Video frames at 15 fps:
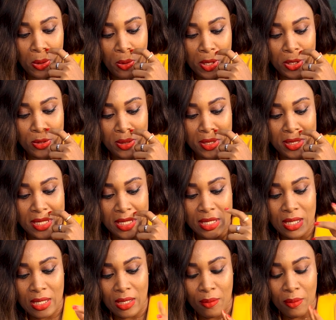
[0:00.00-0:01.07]
go into the
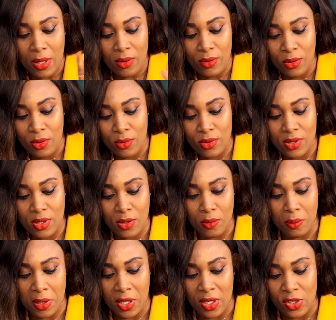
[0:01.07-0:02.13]
detail about you still
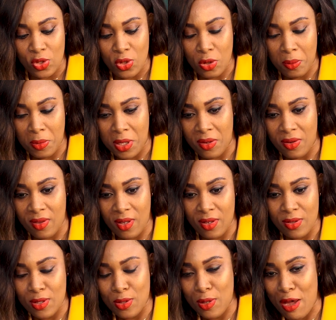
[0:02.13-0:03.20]
being in Germany and
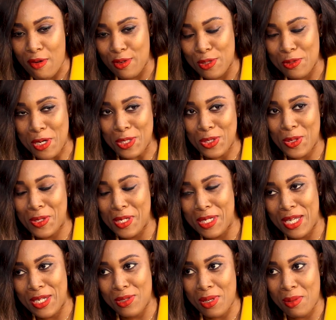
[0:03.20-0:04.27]
then still having TrashCon in
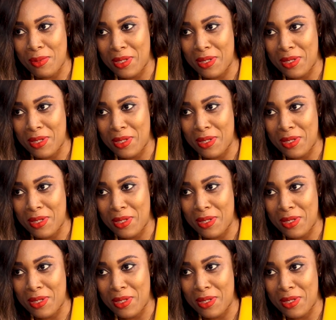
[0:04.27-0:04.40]
Nigeria,